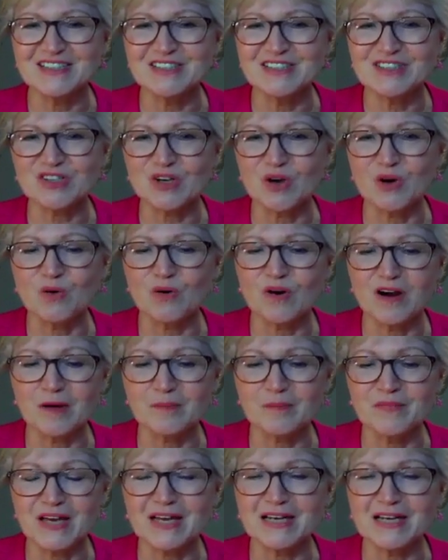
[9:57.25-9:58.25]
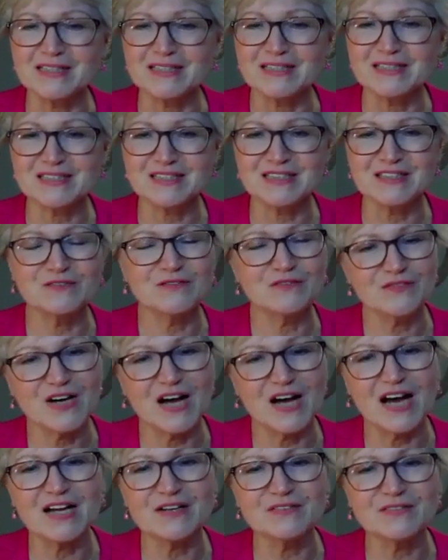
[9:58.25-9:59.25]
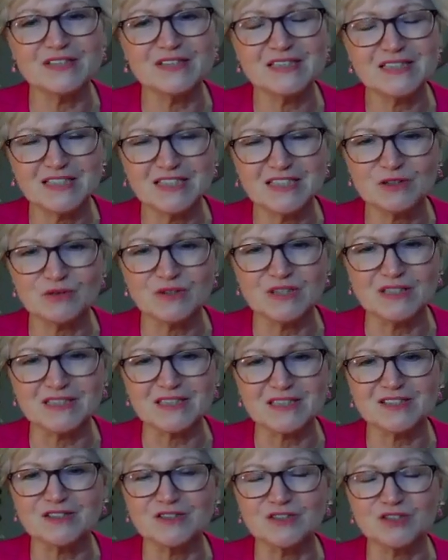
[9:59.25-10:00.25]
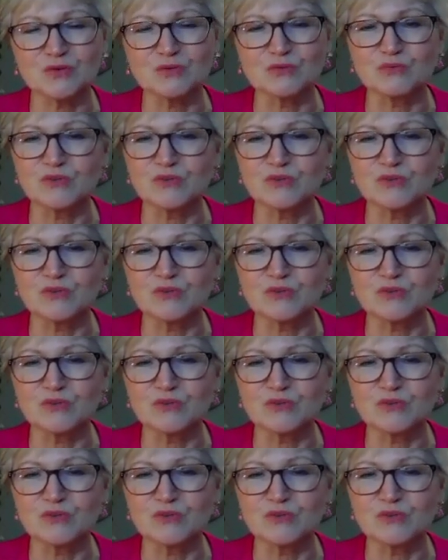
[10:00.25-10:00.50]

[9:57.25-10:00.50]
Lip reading: So that is the 5 secrets to